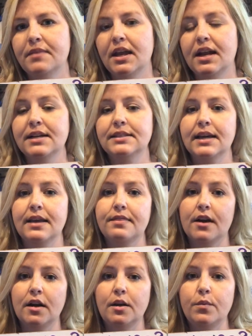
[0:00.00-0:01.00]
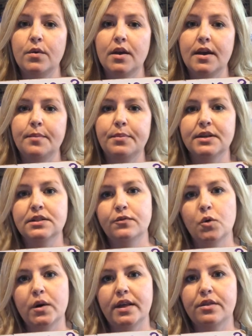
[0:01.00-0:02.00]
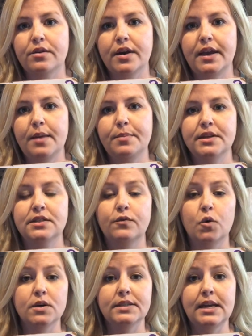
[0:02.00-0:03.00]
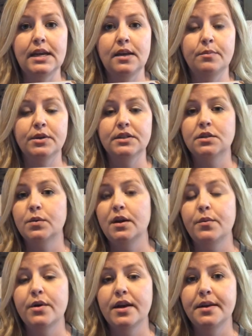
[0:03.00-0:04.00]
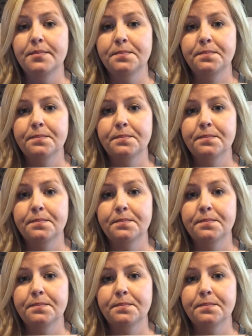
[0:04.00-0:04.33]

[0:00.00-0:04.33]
Could I say 31 plus 43 plus 14 plus 21?